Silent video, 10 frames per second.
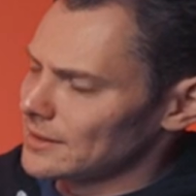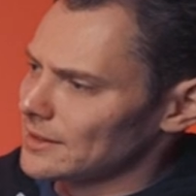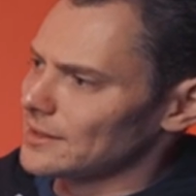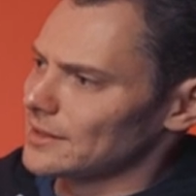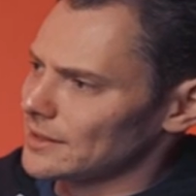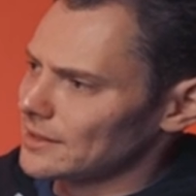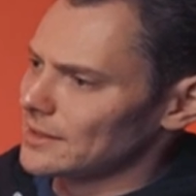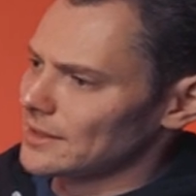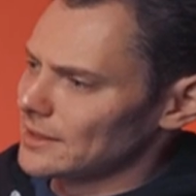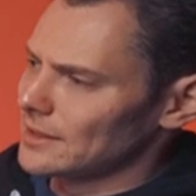
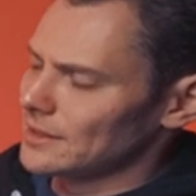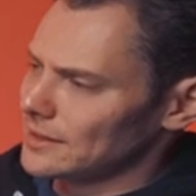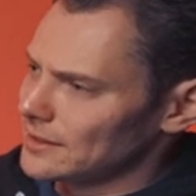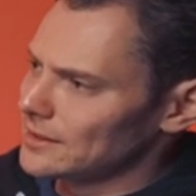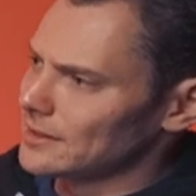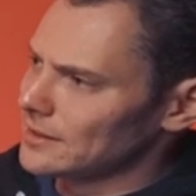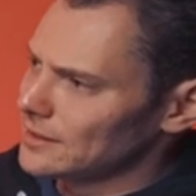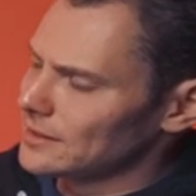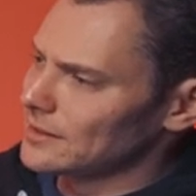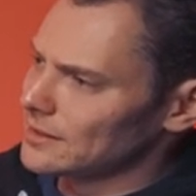
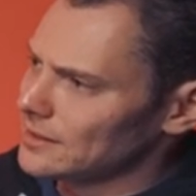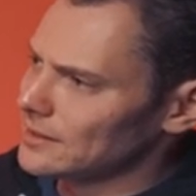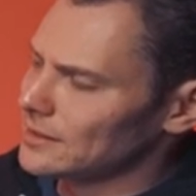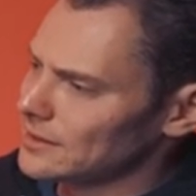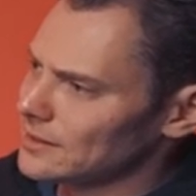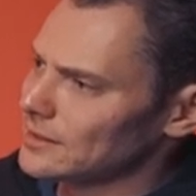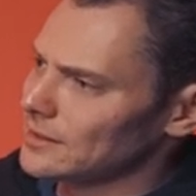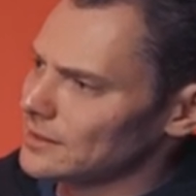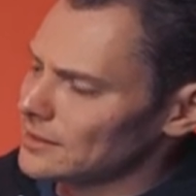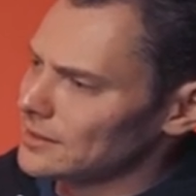
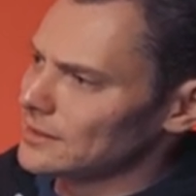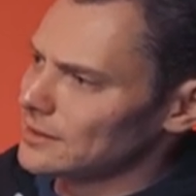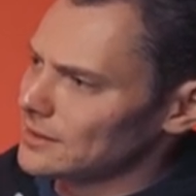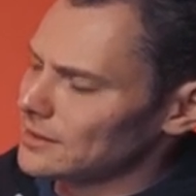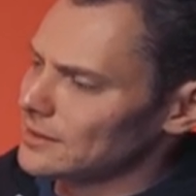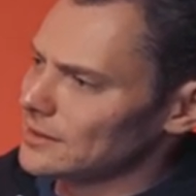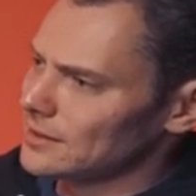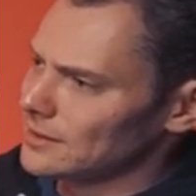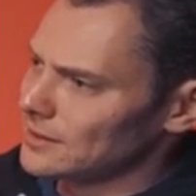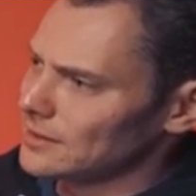
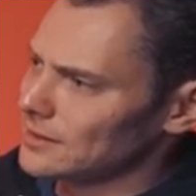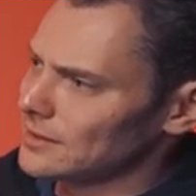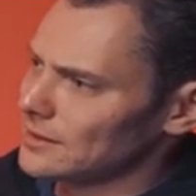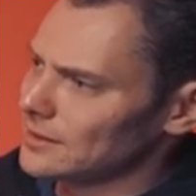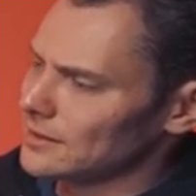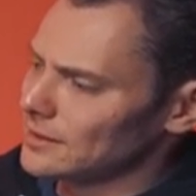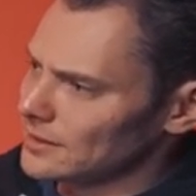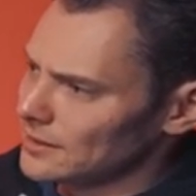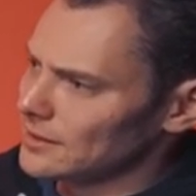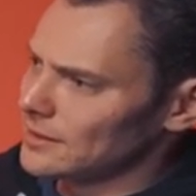
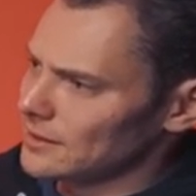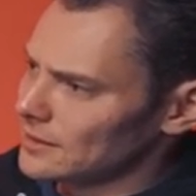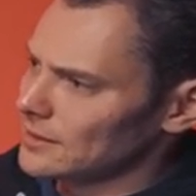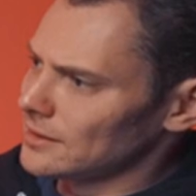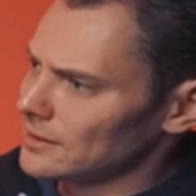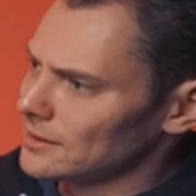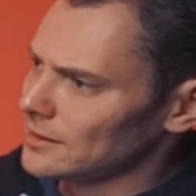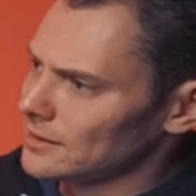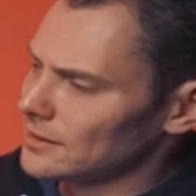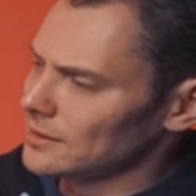
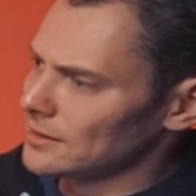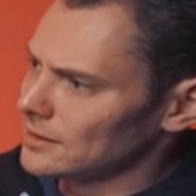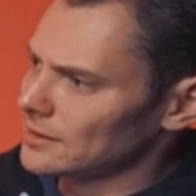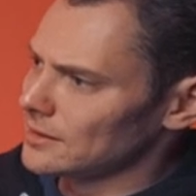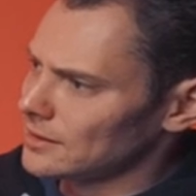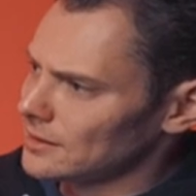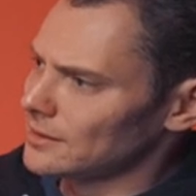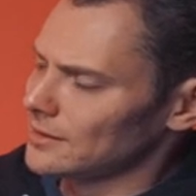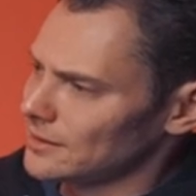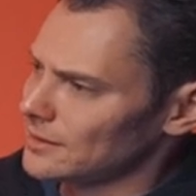
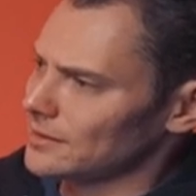No words are spoken by the person on screen.